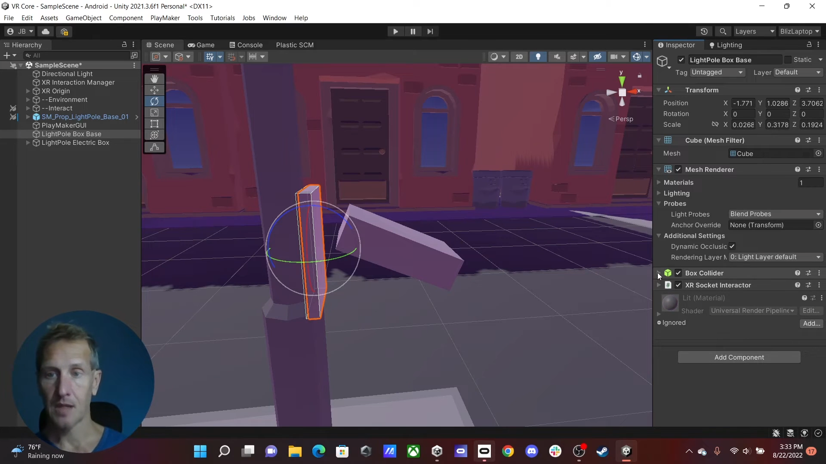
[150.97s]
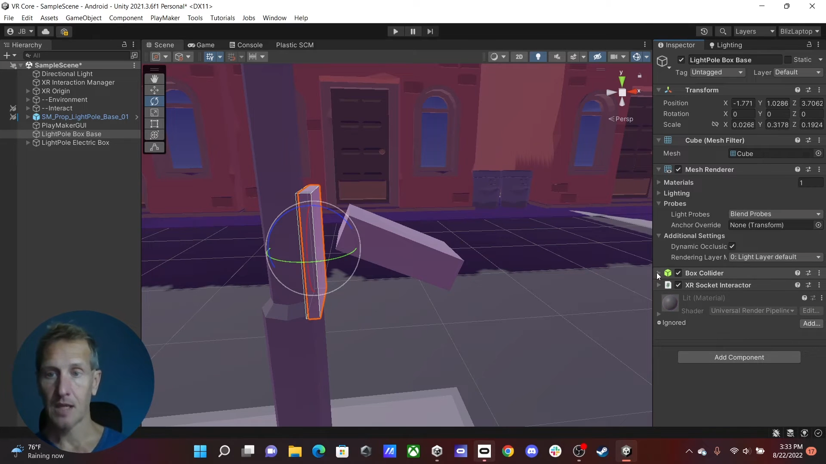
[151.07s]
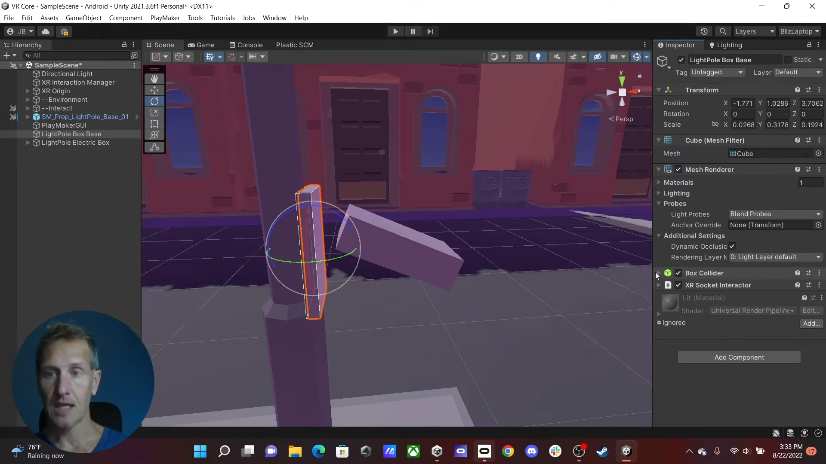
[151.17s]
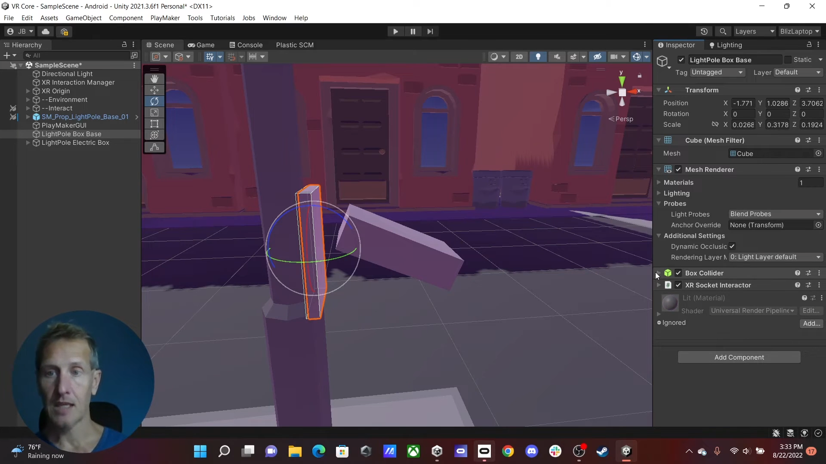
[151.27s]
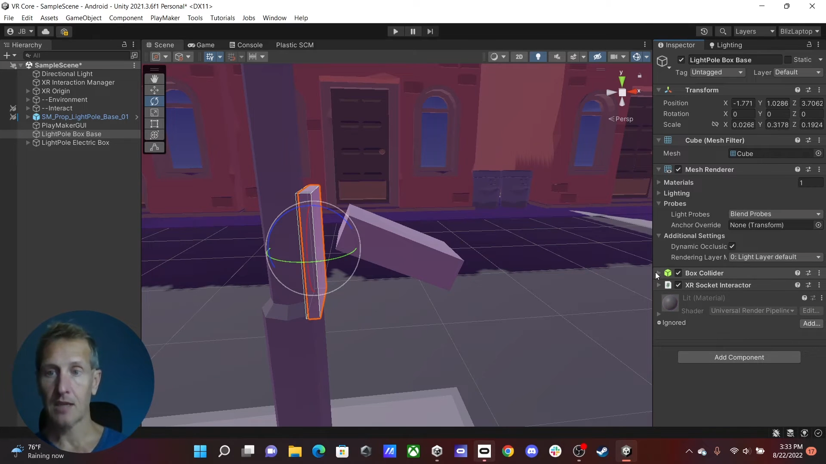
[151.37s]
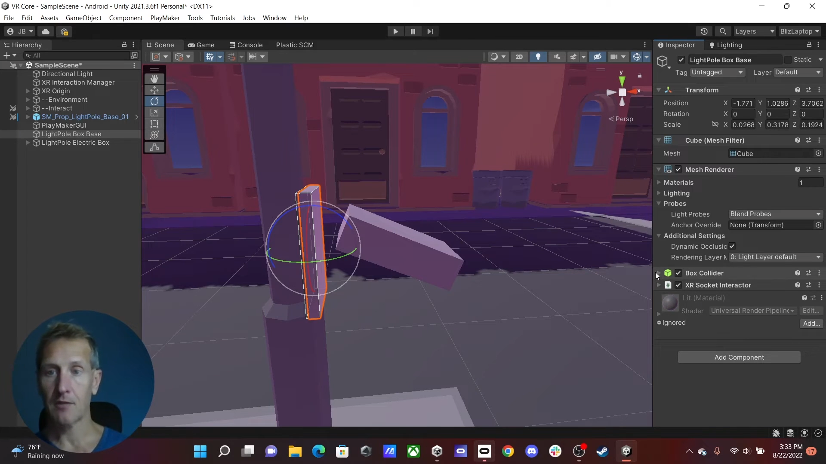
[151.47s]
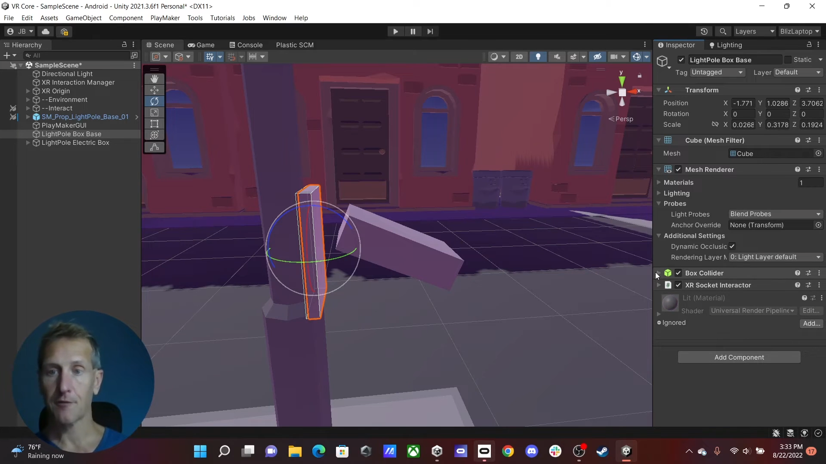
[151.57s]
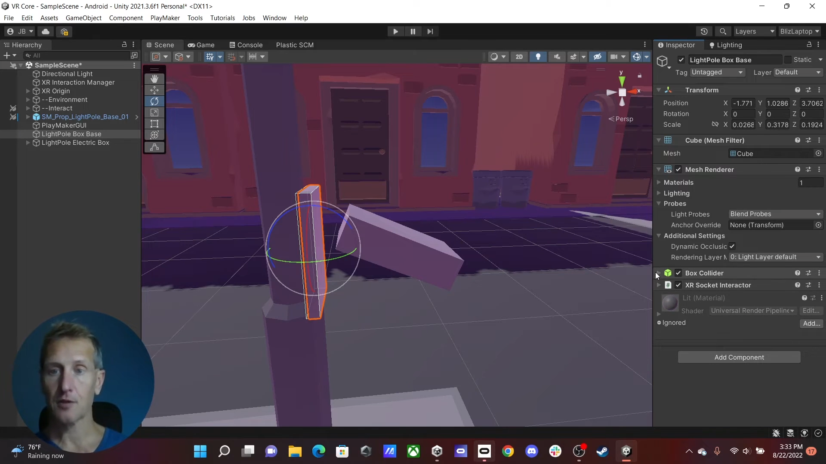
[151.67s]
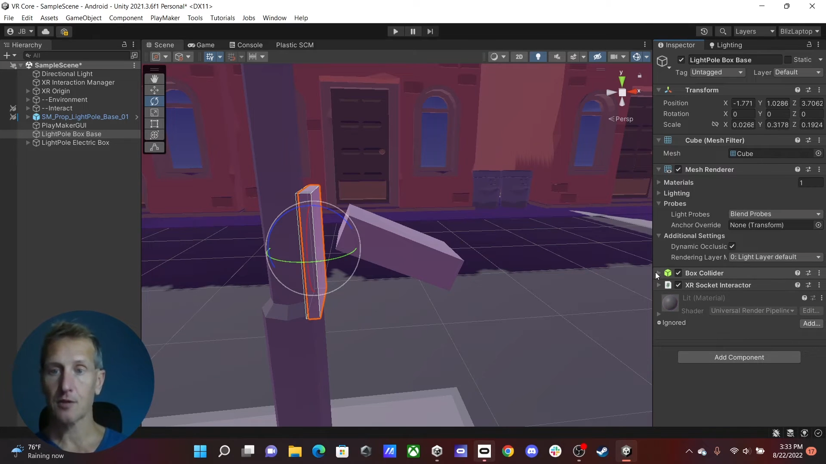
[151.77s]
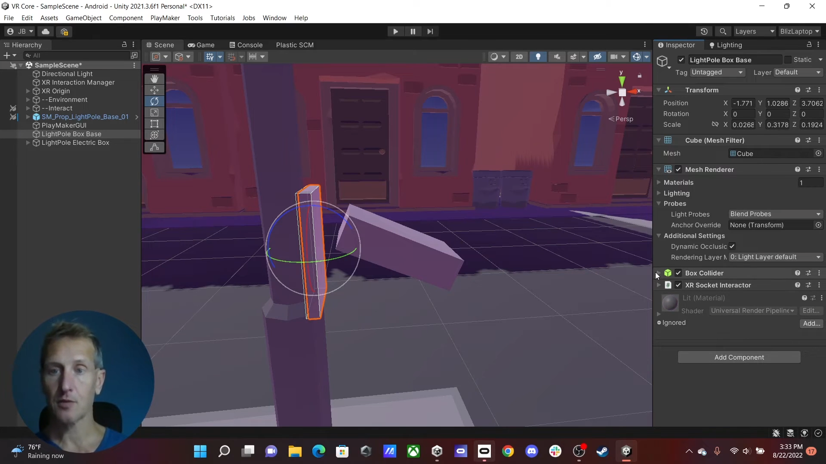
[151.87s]
And then
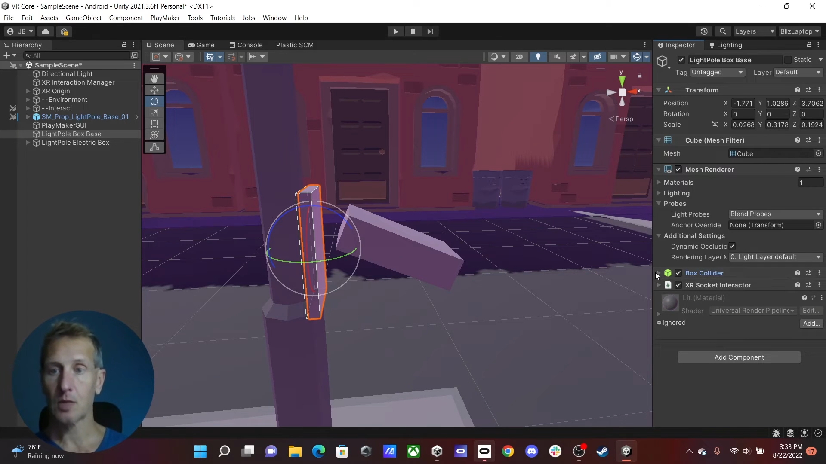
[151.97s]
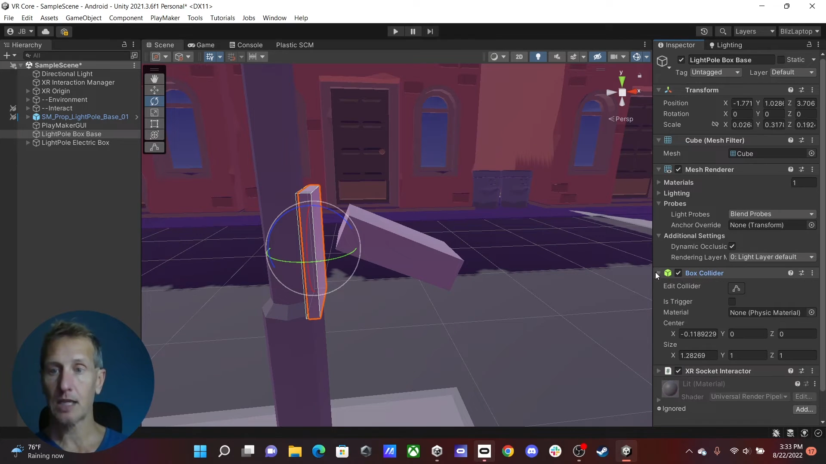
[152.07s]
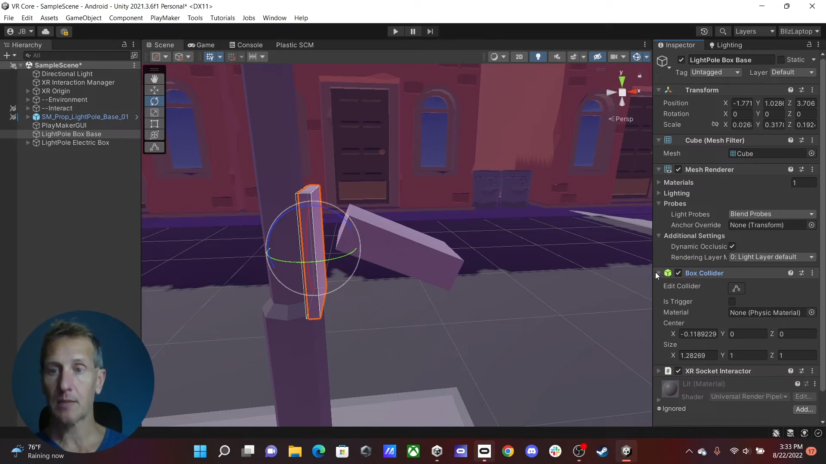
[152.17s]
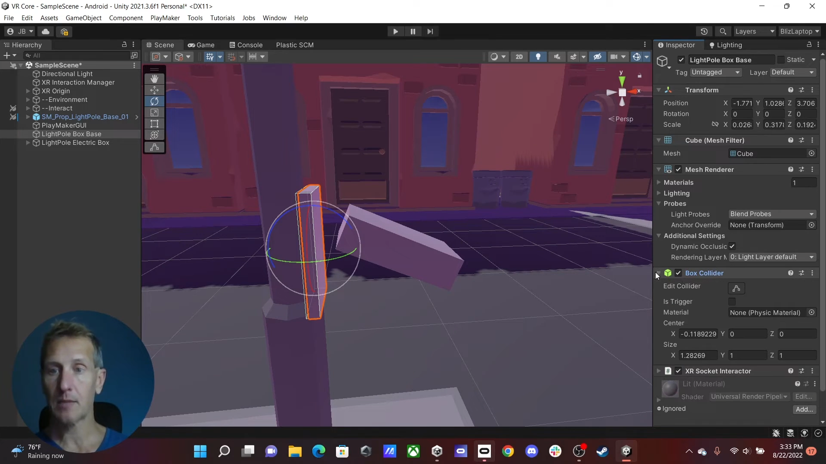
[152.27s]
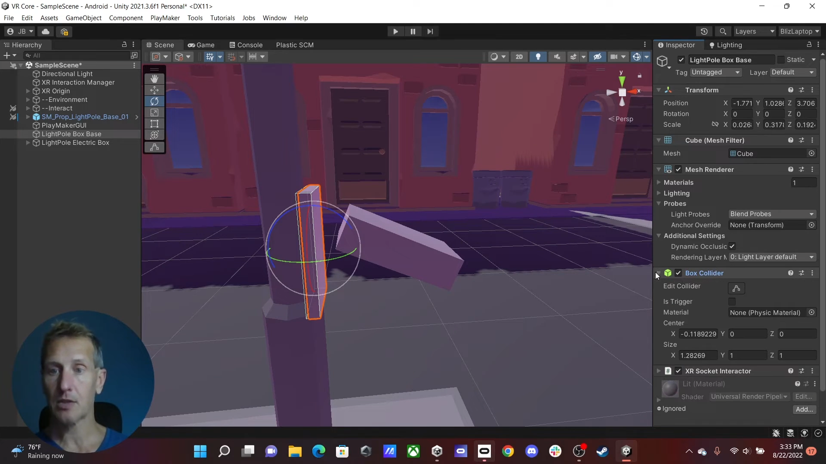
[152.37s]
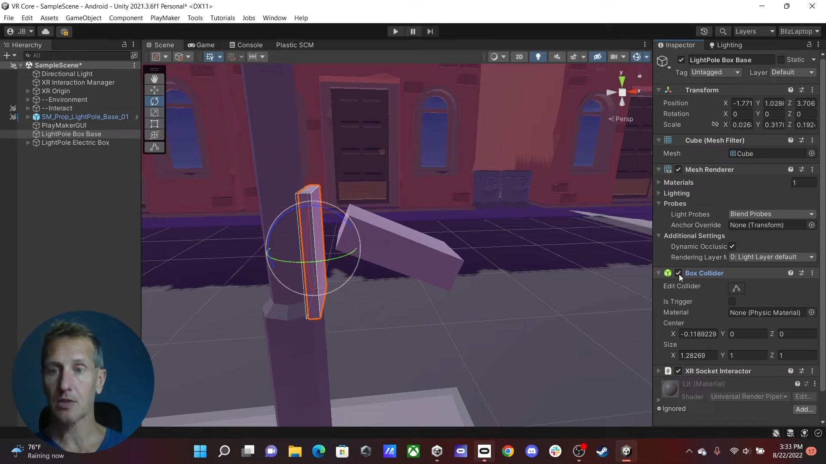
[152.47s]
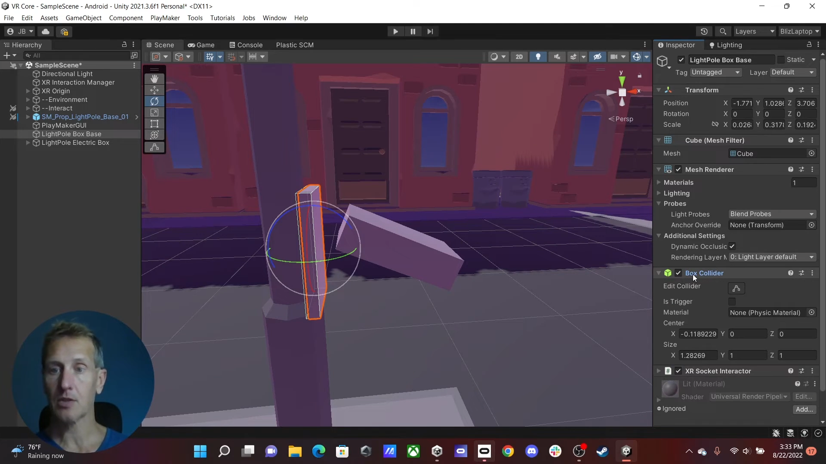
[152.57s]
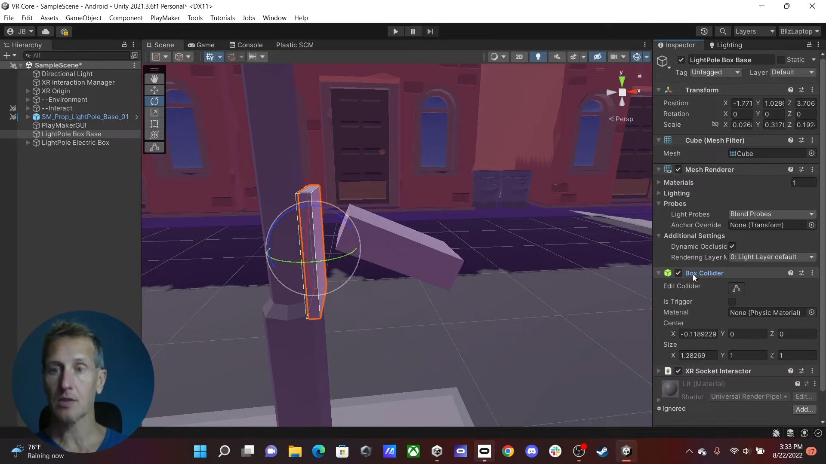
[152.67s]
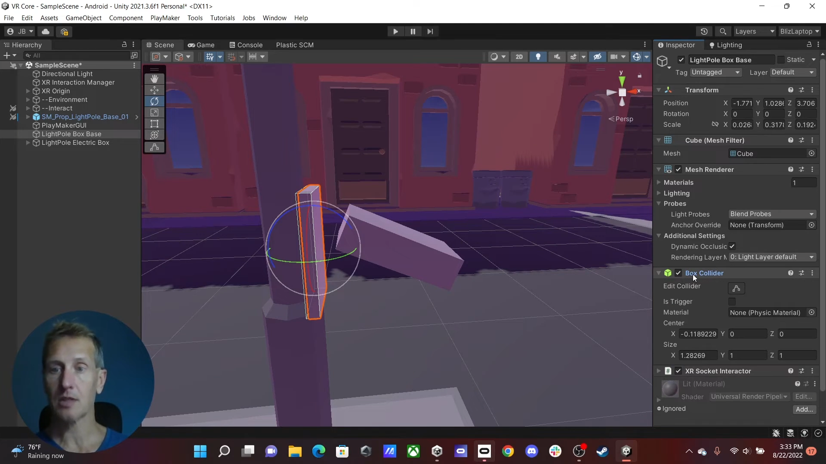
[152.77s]
first we need to make sure